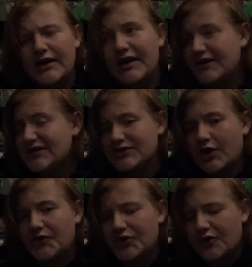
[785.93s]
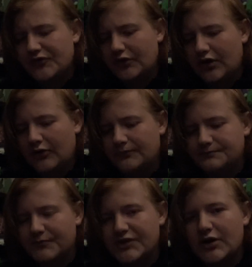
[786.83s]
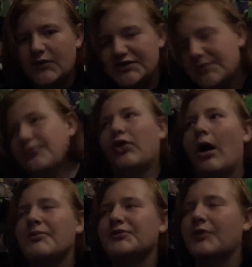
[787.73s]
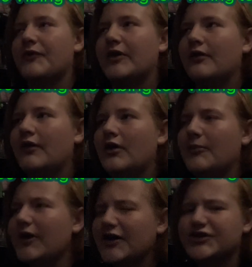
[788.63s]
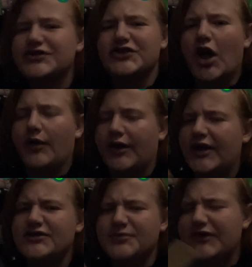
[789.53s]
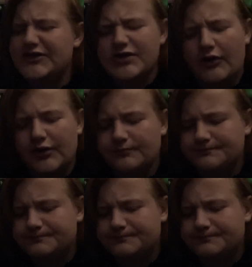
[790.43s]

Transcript: It's solid overall, but there were some problems with it. Yeah, just solid. It's really solid.